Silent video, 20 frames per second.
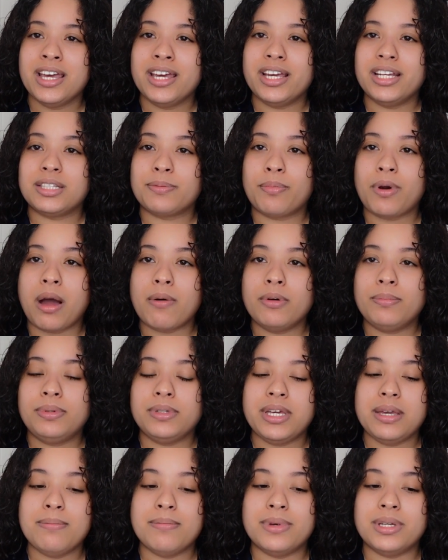It's
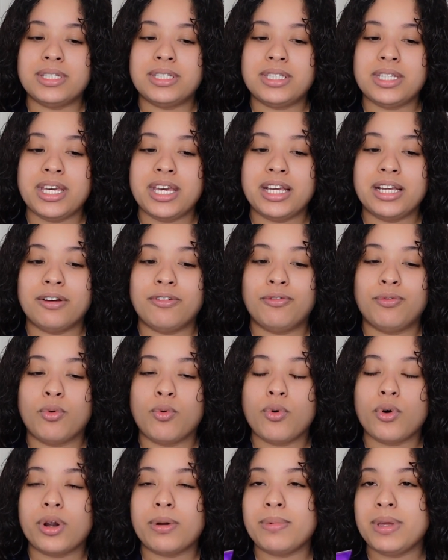probably missing,
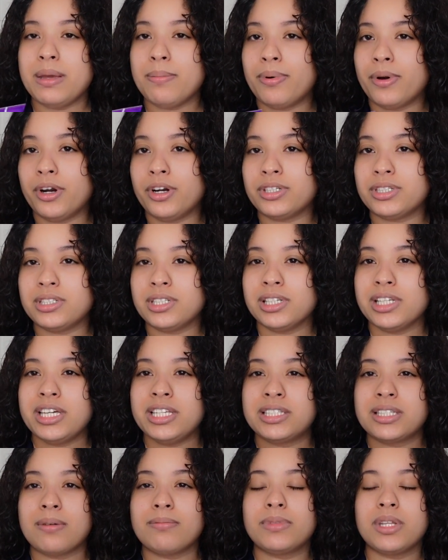for me
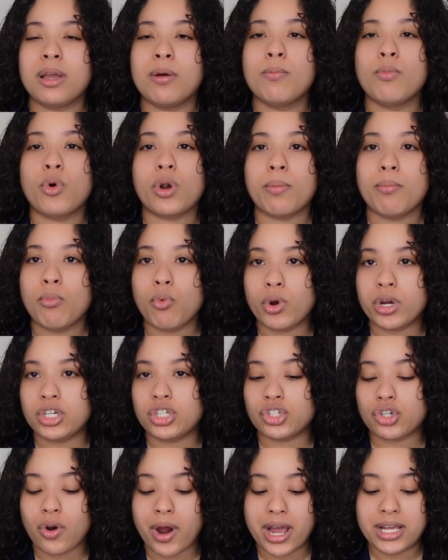personally, something more
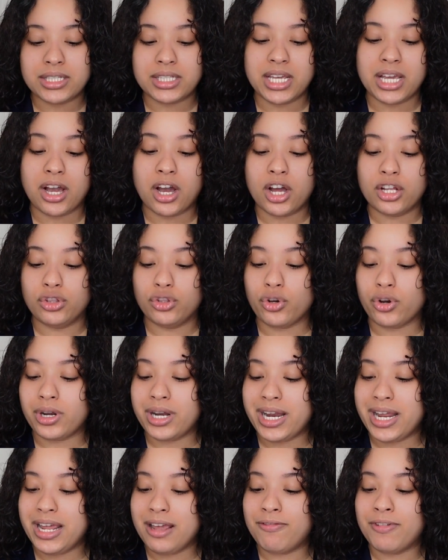moisturizing
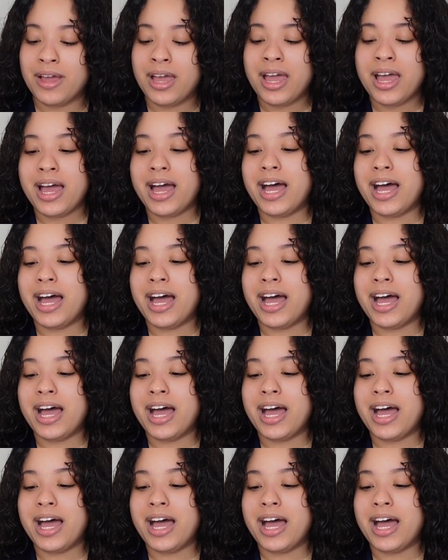underneath.